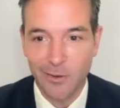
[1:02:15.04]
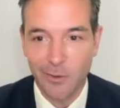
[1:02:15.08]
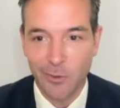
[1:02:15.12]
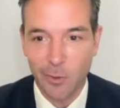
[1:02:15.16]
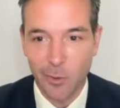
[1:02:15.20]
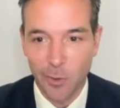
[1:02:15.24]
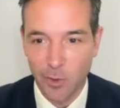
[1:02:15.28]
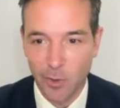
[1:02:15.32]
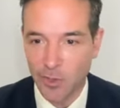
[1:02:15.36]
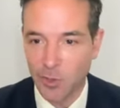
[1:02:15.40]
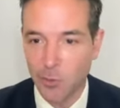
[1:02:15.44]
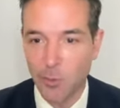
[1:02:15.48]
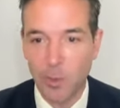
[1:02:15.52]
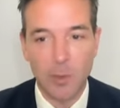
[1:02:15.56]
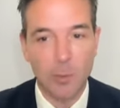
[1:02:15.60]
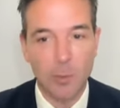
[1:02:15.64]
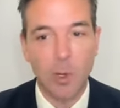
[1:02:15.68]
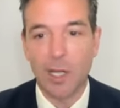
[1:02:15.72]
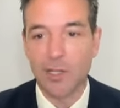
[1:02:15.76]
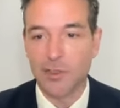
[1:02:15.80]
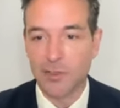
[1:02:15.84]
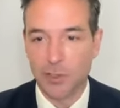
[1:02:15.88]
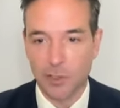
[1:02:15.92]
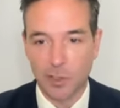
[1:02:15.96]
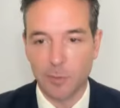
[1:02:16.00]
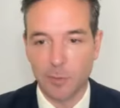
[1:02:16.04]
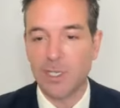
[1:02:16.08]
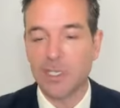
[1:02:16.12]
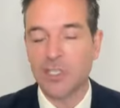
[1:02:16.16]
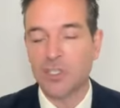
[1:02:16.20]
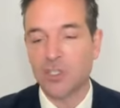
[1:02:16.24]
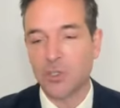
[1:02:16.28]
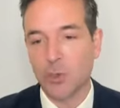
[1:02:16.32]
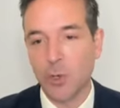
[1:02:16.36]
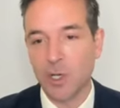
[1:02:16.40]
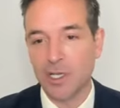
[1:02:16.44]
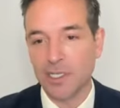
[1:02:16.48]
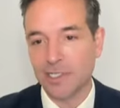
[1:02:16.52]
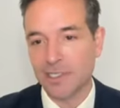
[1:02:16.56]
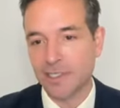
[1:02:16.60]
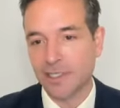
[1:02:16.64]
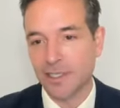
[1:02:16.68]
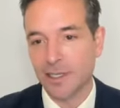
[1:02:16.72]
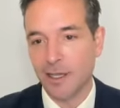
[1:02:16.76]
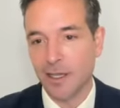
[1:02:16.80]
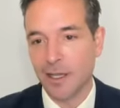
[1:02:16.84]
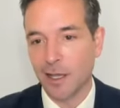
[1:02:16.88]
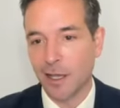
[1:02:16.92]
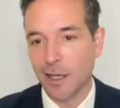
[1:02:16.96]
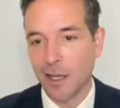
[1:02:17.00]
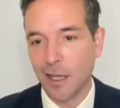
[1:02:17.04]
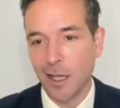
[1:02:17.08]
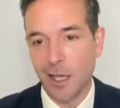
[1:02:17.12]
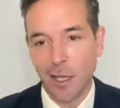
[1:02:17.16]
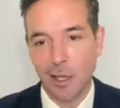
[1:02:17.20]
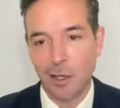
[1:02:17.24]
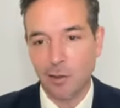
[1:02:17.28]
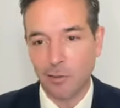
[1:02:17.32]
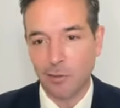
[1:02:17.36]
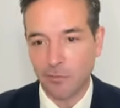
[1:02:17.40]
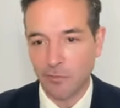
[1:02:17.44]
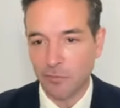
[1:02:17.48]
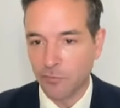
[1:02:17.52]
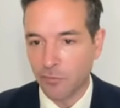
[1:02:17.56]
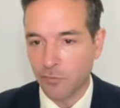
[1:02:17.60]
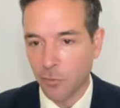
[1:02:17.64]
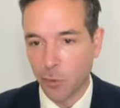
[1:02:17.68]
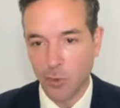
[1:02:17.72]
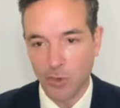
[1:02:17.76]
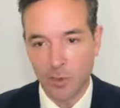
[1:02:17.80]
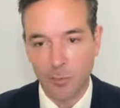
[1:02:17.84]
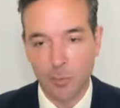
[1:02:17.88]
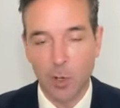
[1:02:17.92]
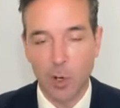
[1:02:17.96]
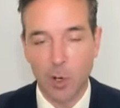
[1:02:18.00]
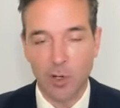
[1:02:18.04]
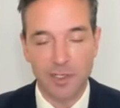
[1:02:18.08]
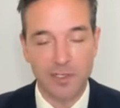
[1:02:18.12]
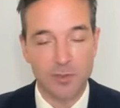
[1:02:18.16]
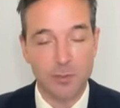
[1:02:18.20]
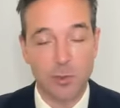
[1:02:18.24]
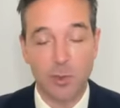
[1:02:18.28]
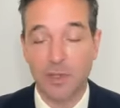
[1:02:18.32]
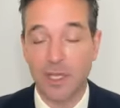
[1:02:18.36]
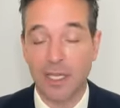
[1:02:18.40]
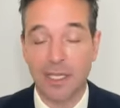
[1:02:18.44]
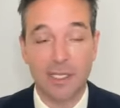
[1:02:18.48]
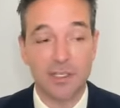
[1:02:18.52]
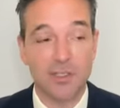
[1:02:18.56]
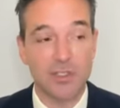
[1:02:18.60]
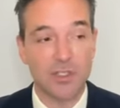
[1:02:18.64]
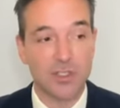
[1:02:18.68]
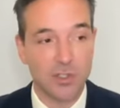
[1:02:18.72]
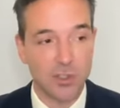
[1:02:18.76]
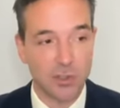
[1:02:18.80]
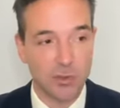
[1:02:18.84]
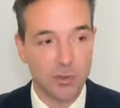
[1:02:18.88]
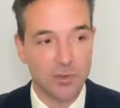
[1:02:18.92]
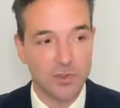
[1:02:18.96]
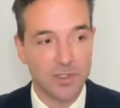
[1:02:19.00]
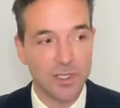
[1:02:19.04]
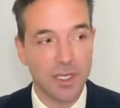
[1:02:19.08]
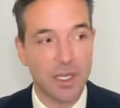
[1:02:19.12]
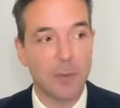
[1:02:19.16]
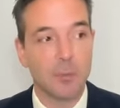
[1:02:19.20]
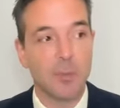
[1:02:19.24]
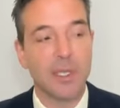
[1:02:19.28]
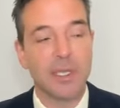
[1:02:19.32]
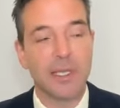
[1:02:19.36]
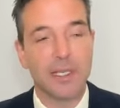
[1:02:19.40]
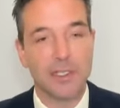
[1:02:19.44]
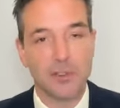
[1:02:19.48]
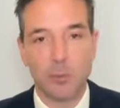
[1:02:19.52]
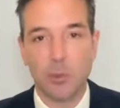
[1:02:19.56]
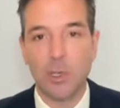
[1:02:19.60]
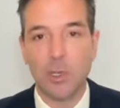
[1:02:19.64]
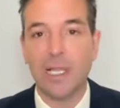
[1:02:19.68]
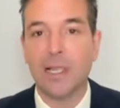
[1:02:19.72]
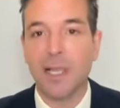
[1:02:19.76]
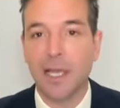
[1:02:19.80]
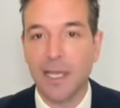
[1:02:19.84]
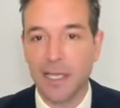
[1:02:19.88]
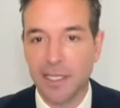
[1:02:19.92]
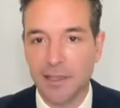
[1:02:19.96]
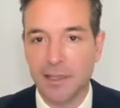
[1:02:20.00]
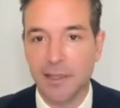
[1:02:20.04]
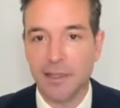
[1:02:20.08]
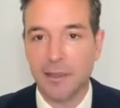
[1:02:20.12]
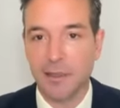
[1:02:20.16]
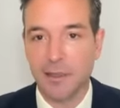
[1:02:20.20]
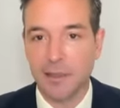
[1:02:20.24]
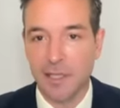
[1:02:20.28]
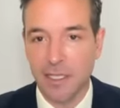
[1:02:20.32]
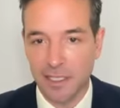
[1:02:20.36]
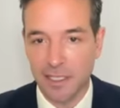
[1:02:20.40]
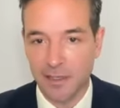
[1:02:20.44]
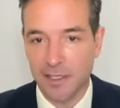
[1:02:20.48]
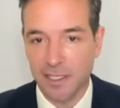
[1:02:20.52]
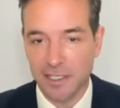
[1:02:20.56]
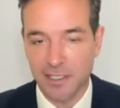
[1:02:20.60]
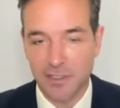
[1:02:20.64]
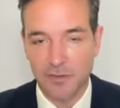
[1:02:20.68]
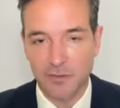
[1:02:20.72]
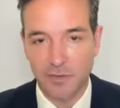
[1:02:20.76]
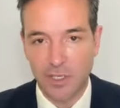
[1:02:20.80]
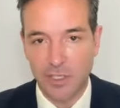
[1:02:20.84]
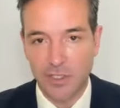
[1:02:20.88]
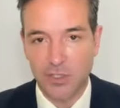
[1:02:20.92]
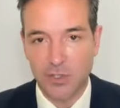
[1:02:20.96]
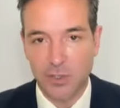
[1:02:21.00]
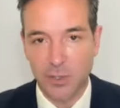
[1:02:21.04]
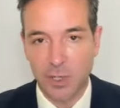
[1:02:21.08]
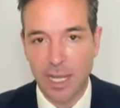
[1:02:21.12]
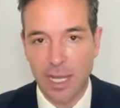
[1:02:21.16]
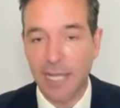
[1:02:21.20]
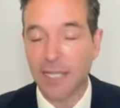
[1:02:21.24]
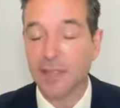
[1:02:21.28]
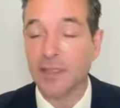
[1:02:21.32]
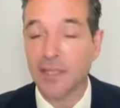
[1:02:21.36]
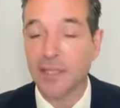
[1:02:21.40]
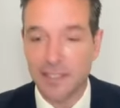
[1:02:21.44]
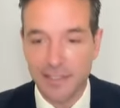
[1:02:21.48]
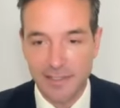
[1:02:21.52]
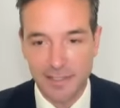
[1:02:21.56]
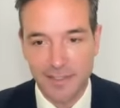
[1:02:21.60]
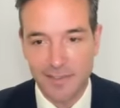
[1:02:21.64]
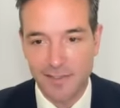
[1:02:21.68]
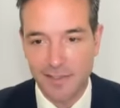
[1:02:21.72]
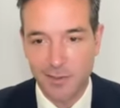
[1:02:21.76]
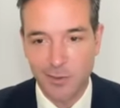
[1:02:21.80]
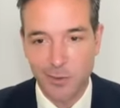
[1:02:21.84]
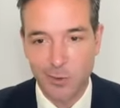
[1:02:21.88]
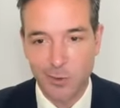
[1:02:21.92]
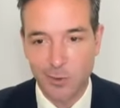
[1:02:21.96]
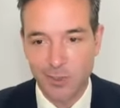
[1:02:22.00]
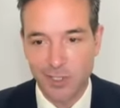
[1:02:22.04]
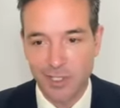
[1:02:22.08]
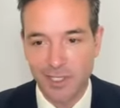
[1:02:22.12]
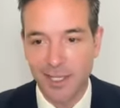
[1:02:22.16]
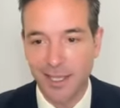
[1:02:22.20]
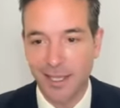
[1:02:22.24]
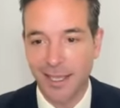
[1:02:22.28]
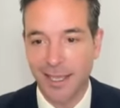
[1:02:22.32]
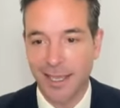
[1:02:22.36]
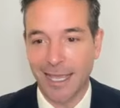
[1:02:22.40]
Or do we want there to be choice for the parties where they can choose, because we like this feature at this institution?